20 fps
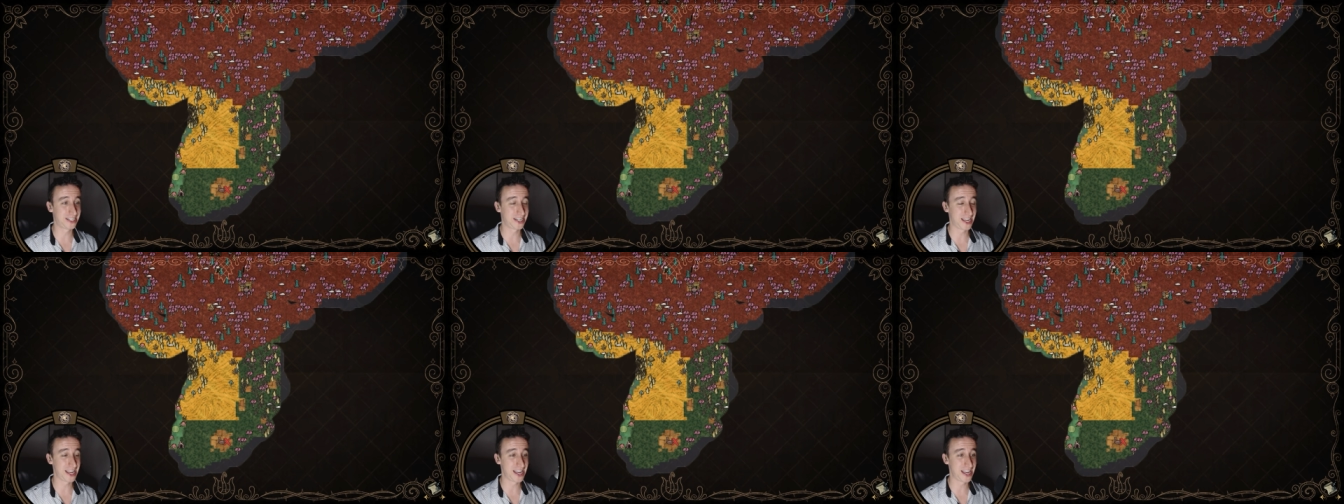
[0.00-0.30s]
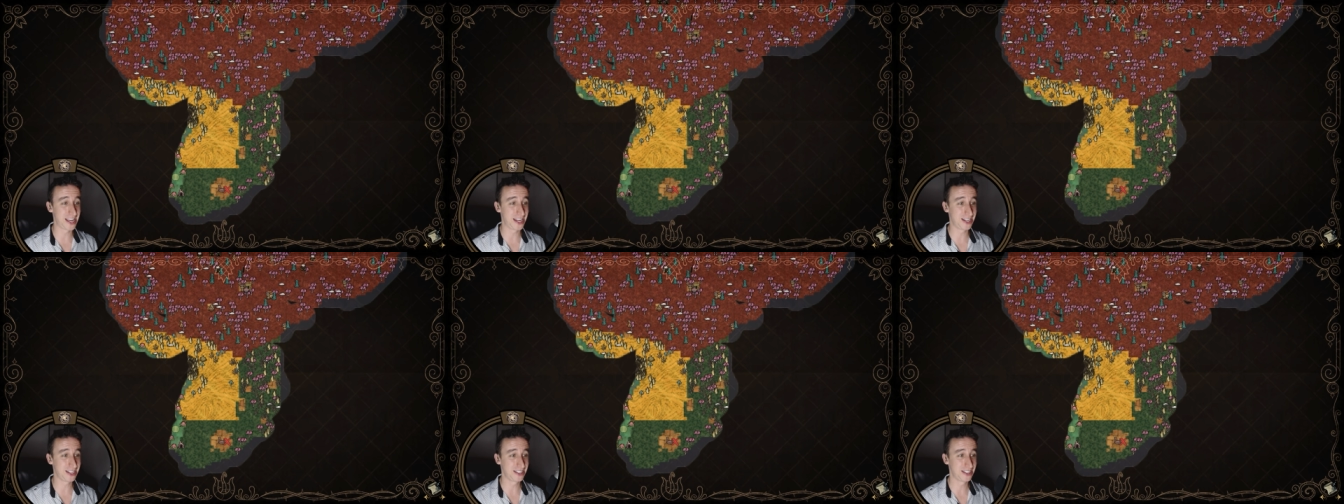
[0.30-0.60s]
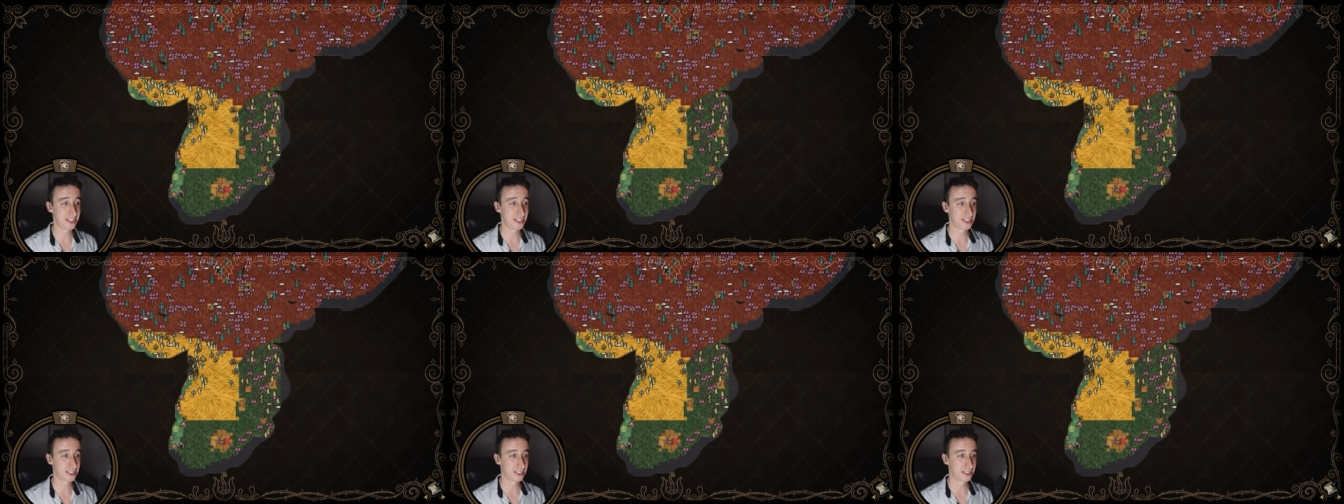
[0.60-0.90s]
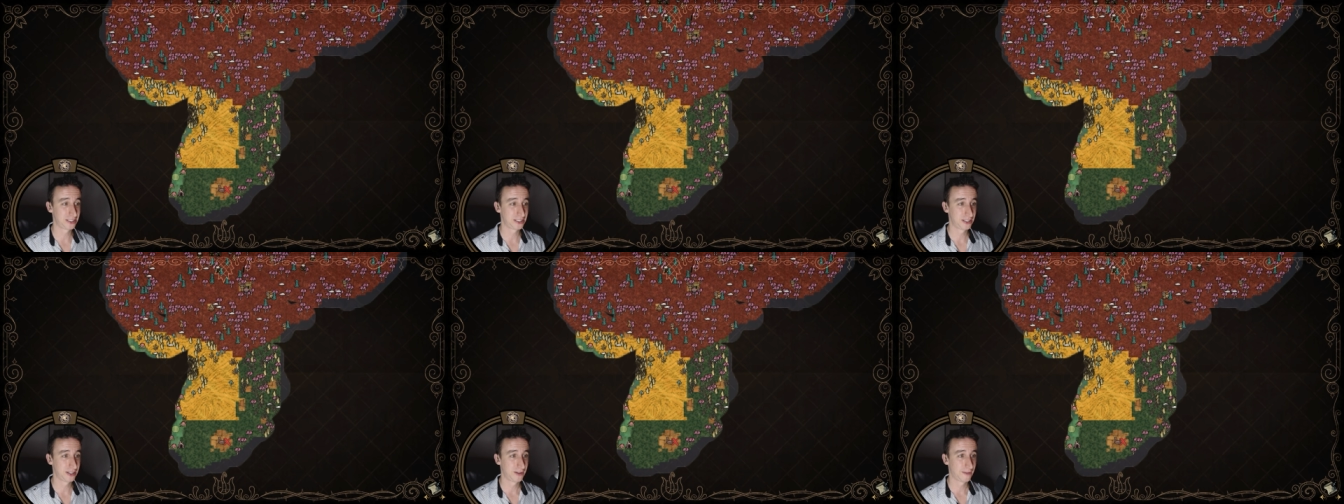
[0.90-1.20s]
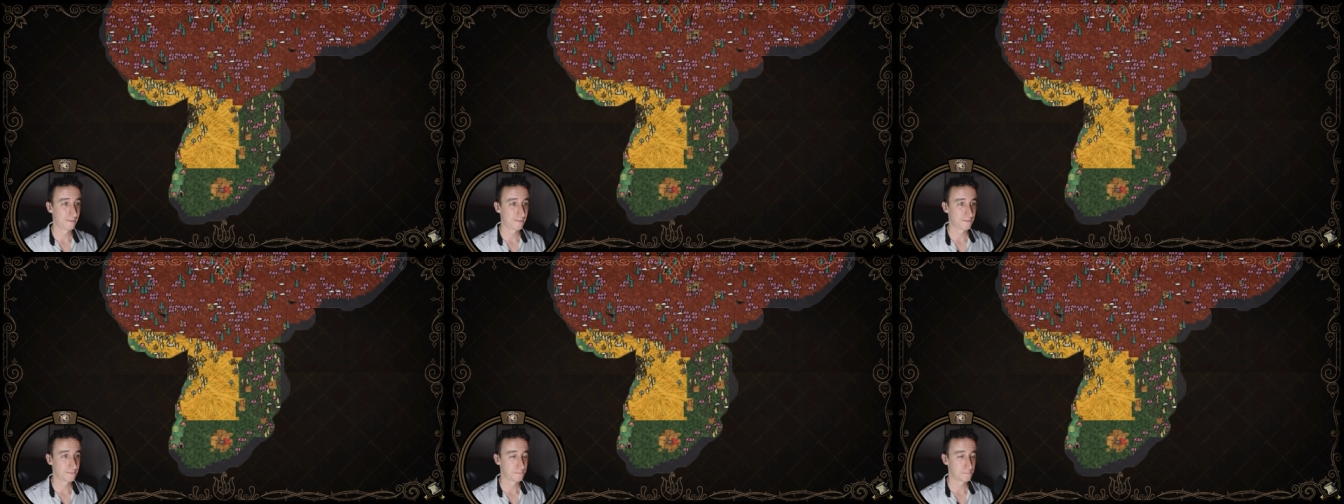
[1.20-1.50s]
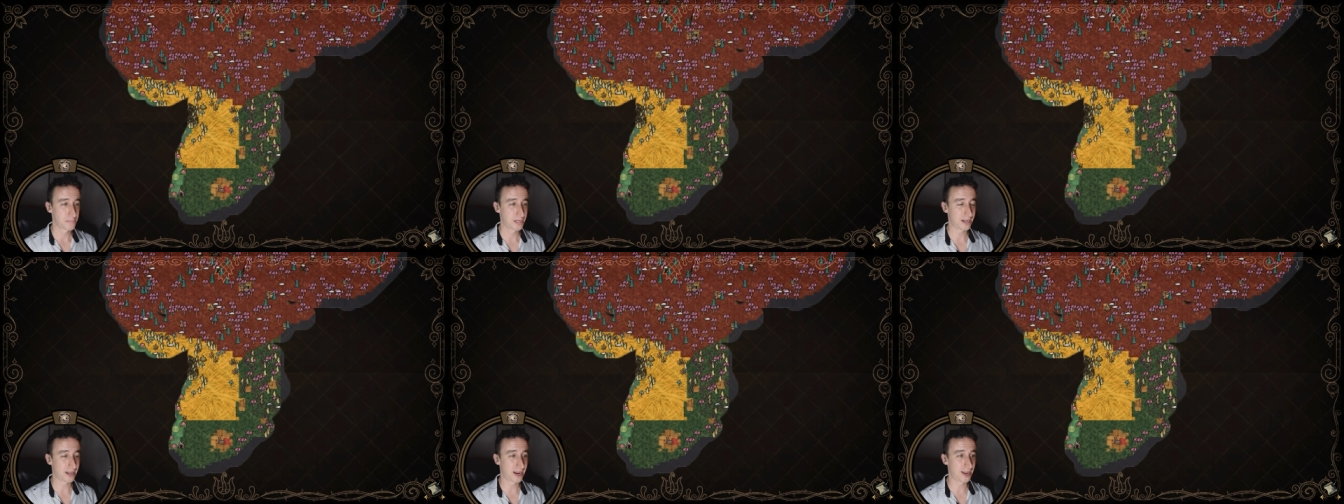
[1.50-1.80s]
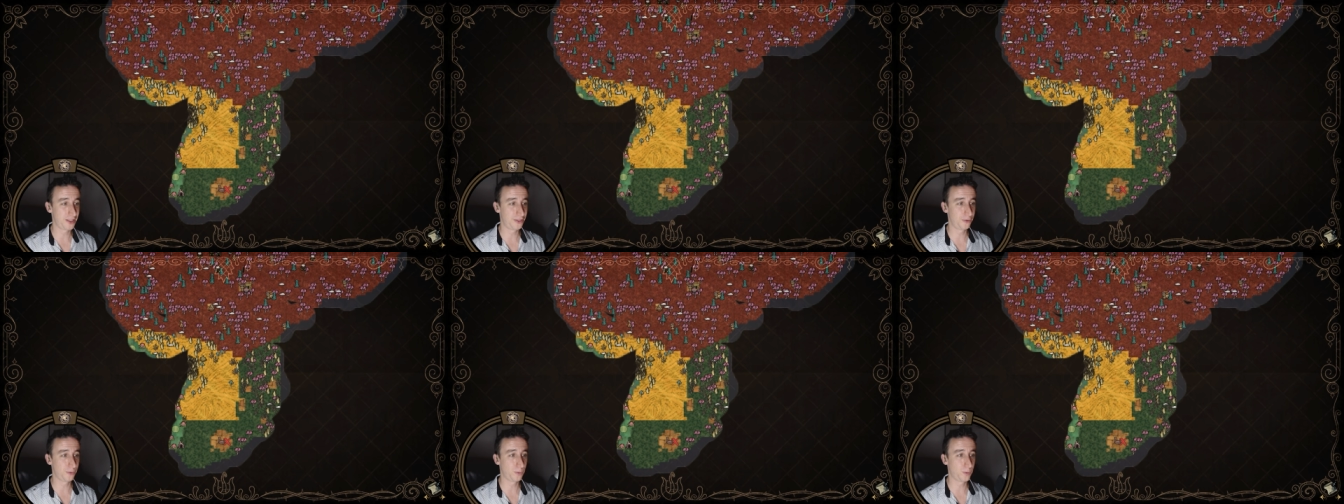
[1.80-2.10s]
dead, but
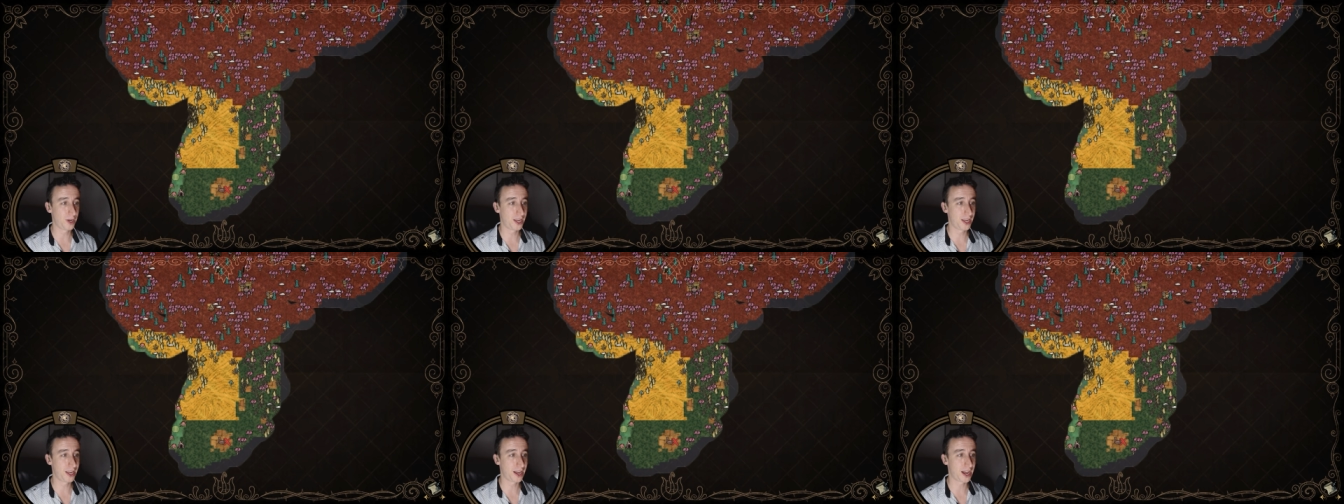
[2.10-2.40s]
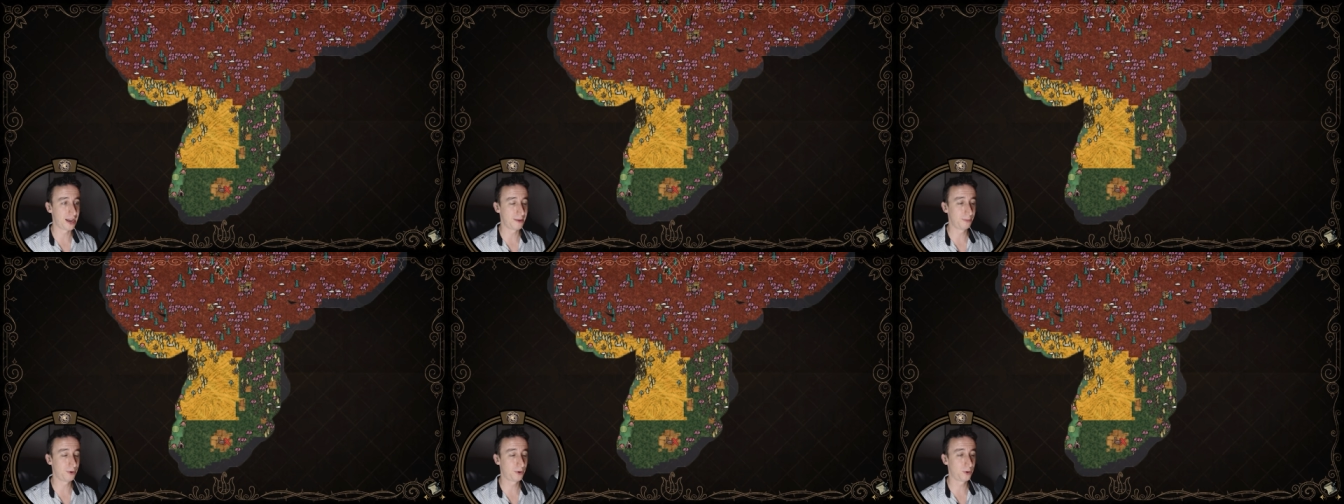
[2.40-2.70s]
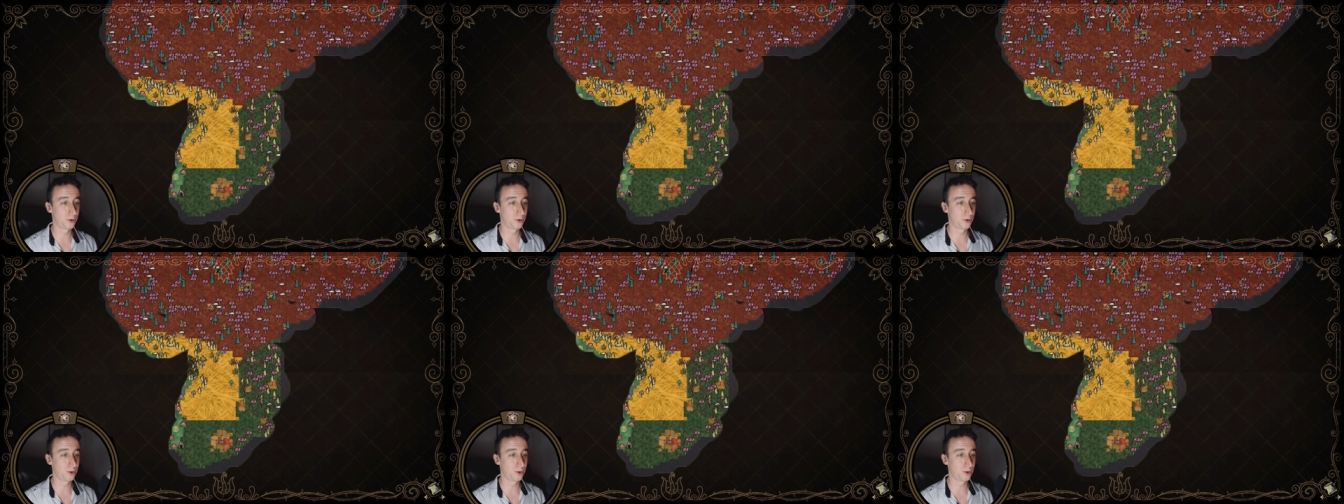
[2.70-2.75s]
either way, I